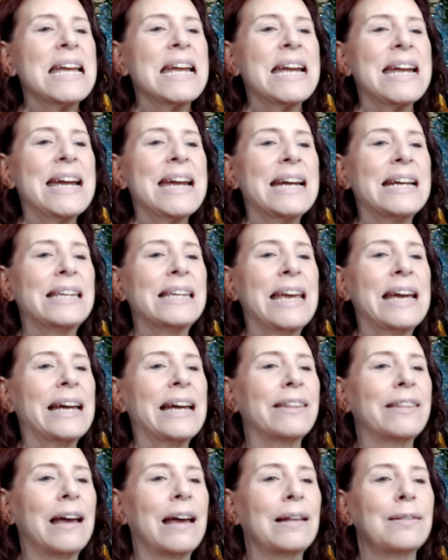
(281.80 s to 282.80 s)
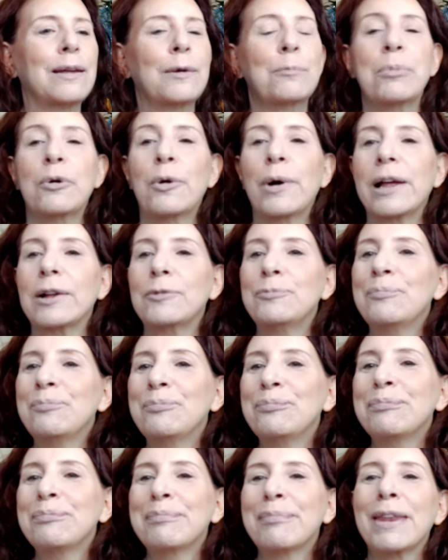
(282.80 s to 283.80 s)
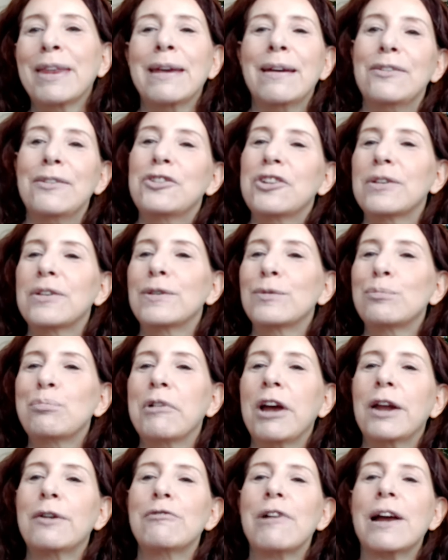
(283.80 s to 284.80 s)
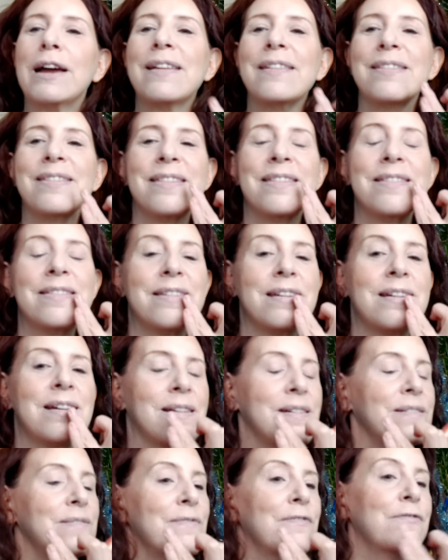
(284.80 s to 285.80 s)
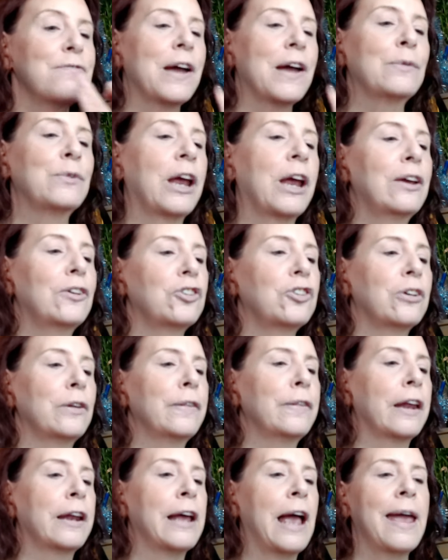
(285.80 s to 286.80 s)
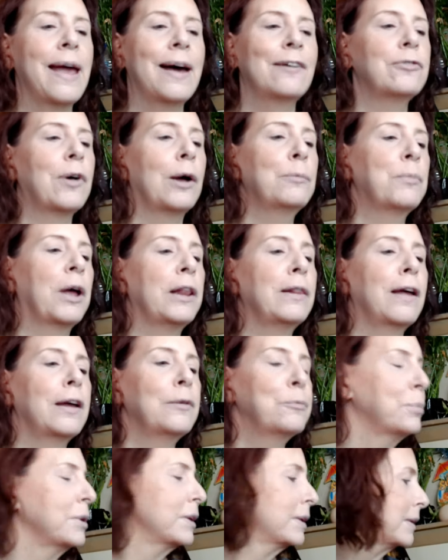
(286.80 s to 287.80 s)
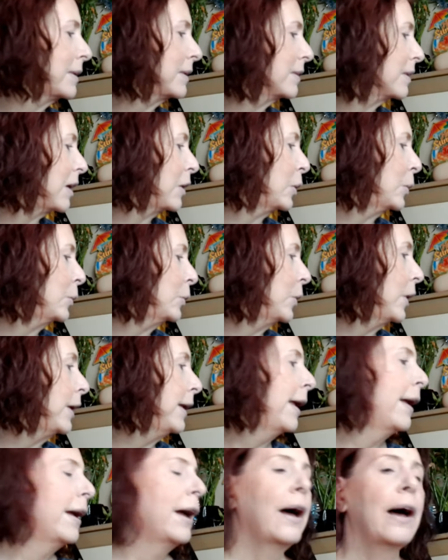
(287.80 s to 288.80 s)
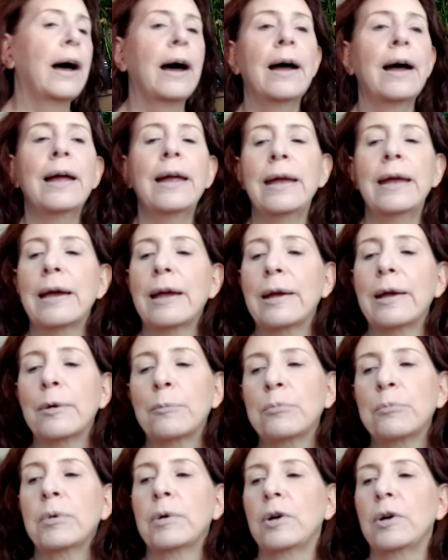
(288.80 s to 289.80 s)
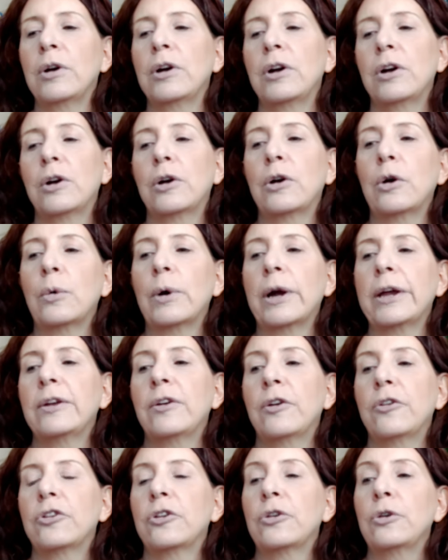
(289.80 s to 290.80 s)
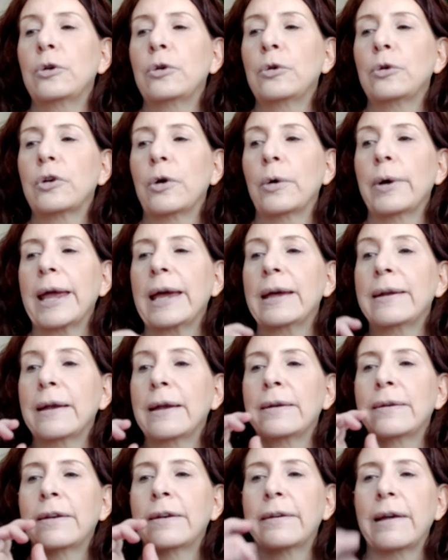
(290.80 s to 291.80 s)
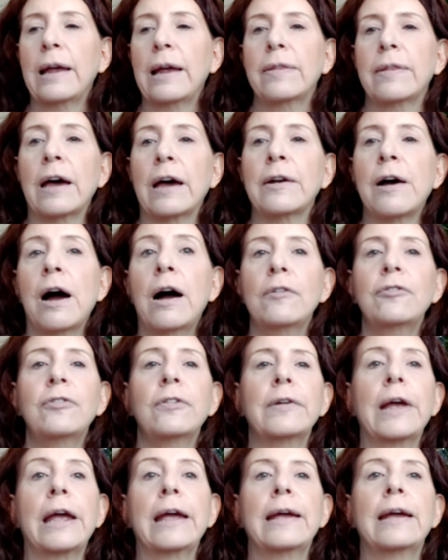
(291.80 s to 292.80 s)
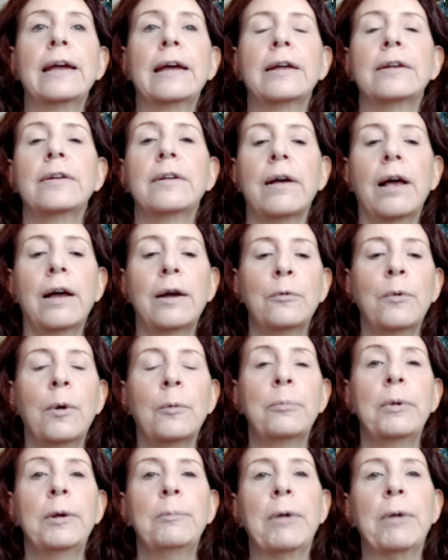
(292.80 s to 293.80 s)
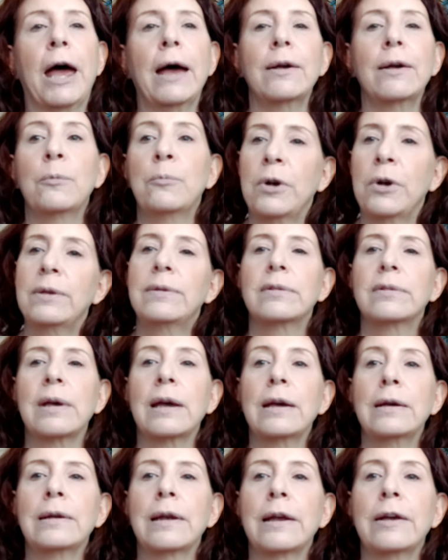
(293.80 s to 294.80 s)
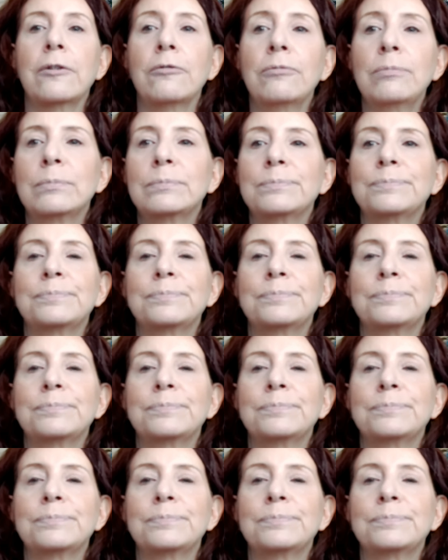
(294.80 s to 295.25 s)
And yeah, that lip oil just spread around the foundation that I have on my lips. So I am going to go ahead and take that off, and I will be back in one second here.